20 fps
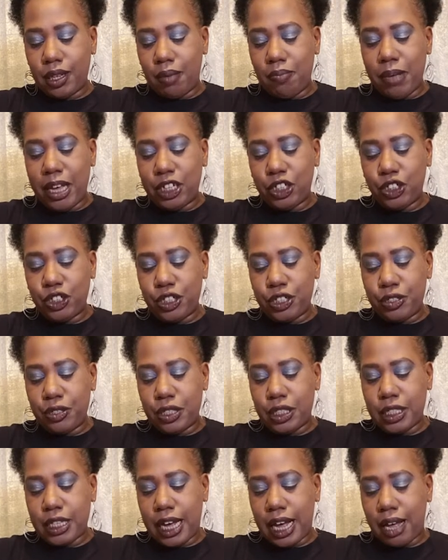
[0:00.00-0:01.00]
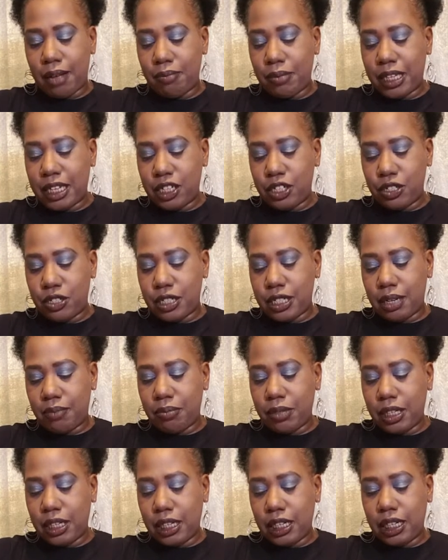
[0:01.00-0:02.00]
make sure you stop, get you
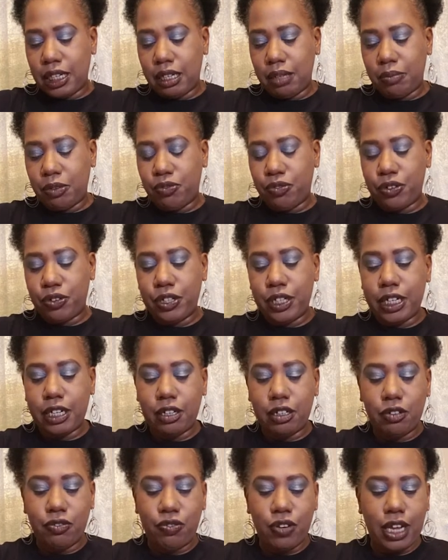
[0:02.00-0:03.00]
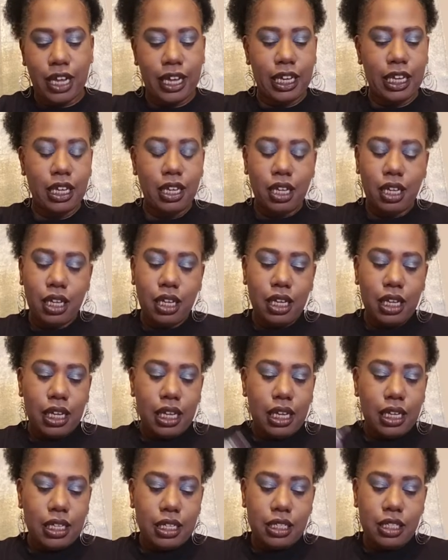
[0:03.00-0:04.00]
something to eat before you get on the flight.
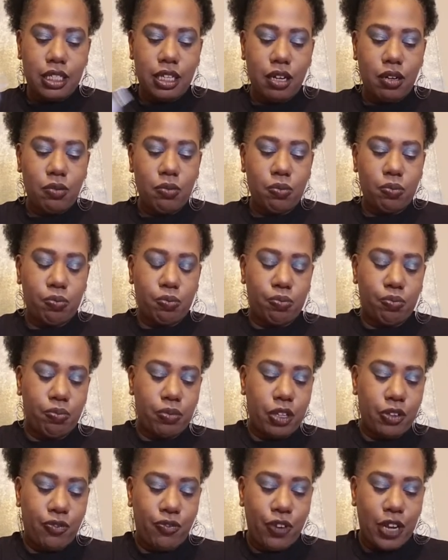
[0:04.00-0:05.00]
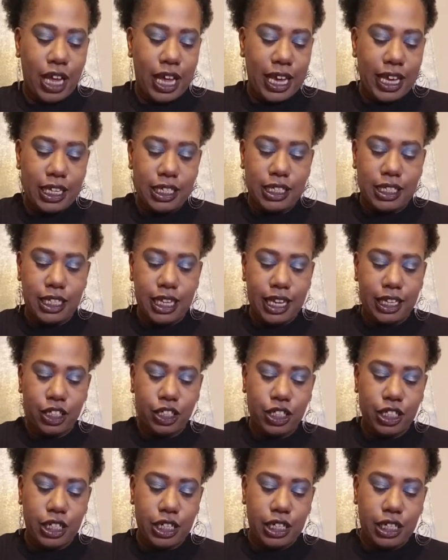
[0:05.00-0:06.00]
So the flight
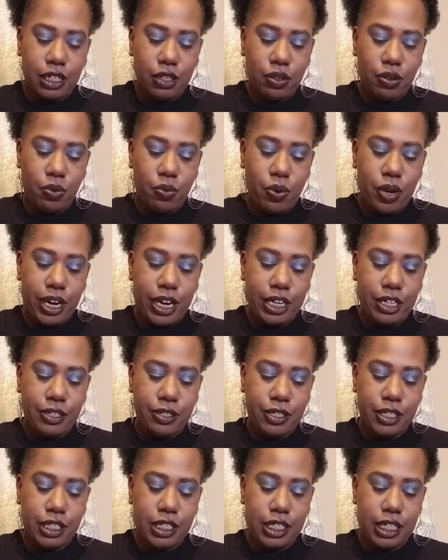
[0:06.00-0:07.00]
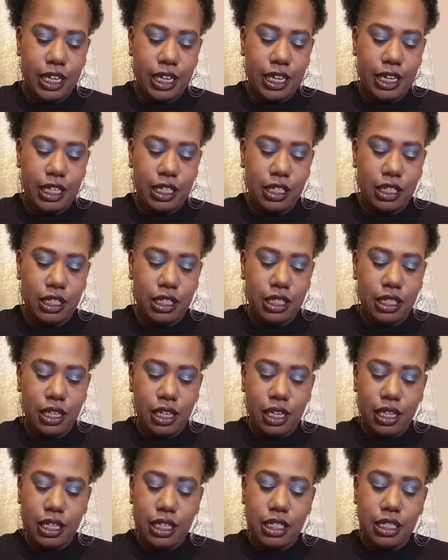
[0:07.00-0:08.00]
section where you sit
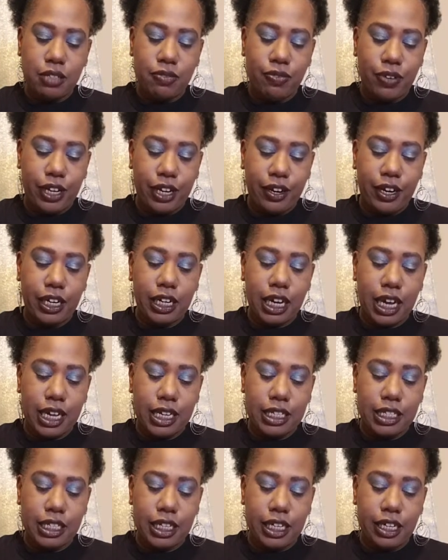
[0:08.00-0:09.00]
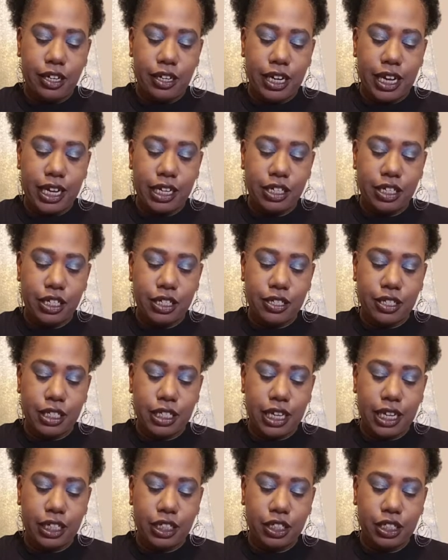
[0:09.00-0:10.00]
is very nice. The international
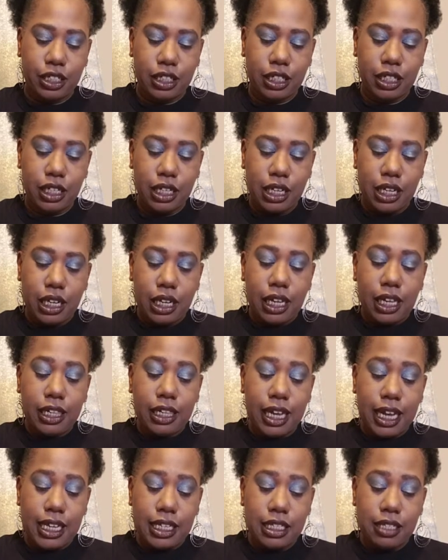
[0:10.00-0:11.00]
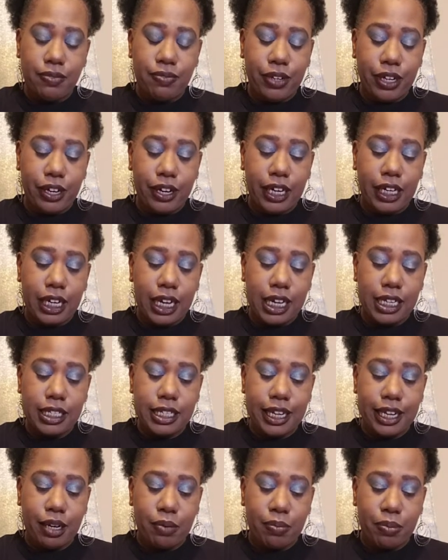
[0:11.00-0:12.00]
section, that's a very
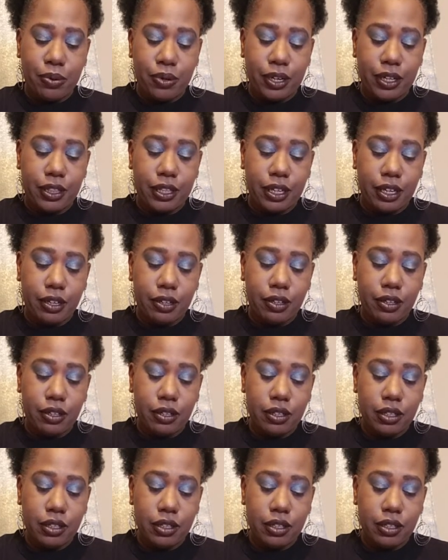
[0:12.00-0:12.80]
nice airport though.